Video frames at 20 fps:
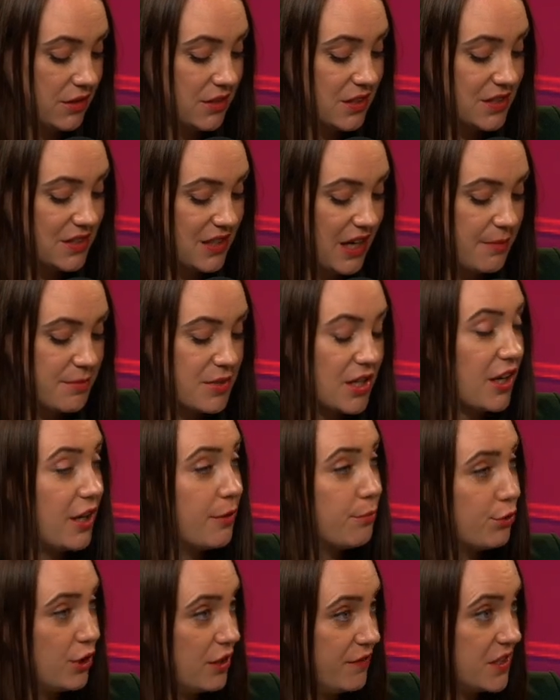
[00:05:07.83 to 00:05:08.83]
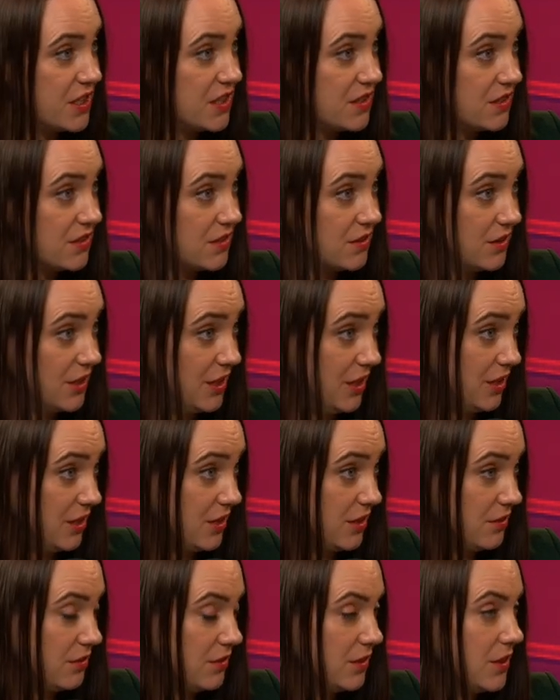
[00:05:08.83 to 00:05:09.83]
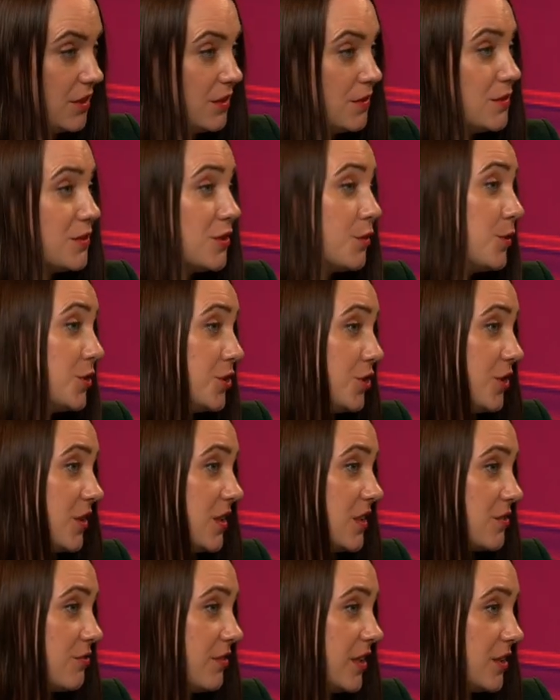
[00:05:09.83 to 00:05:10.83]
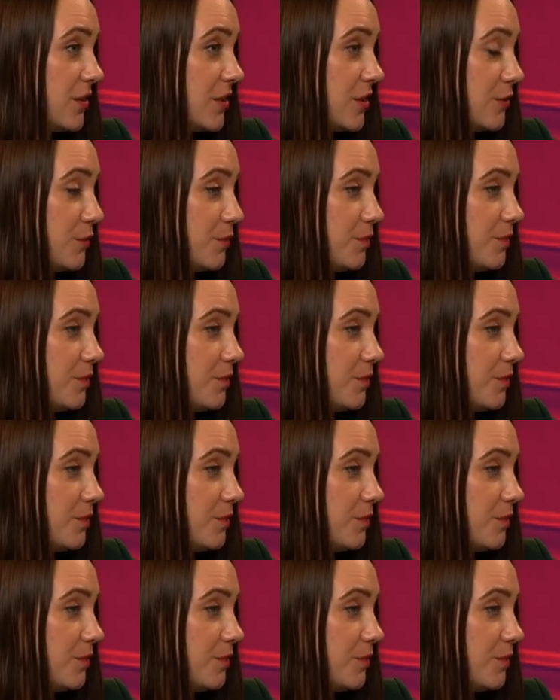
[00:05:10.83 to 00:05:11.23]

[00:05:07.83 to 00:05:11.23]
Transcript: the same time previous year. So what turned things around?